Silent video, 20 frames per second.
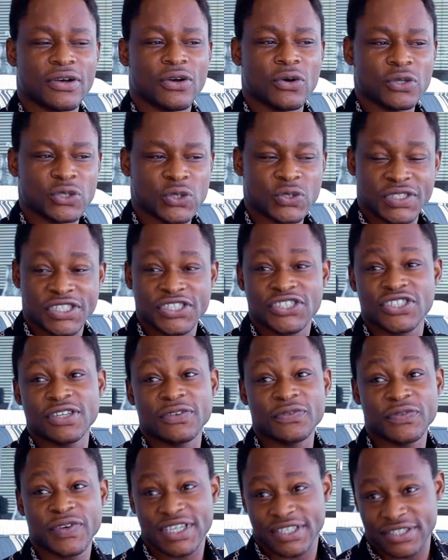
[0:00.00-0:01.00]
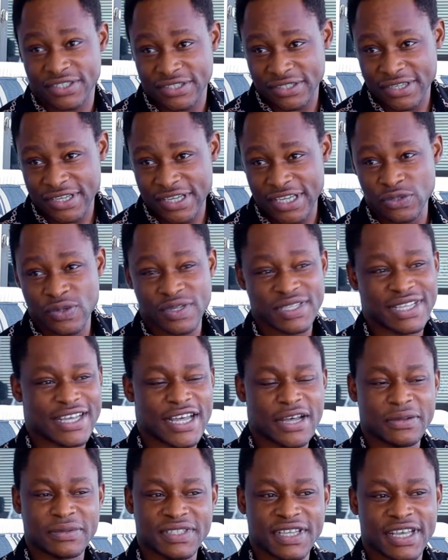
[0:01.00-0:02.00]
also teaching French as well as
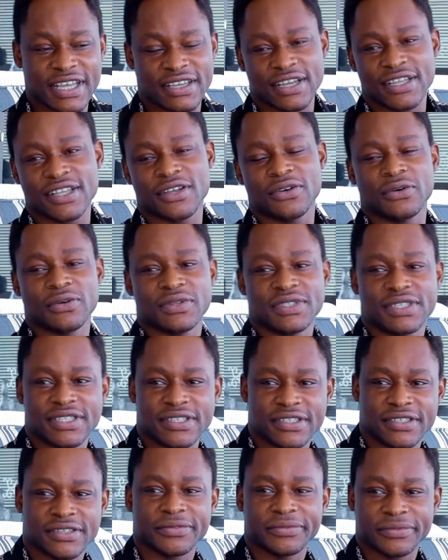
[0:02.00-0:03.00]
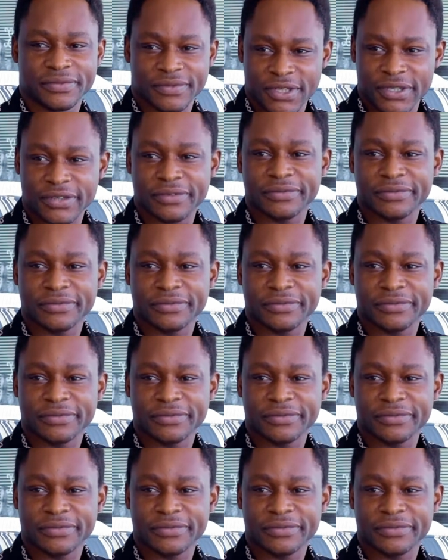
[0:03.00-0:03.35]
accounting and other courses. Yeah.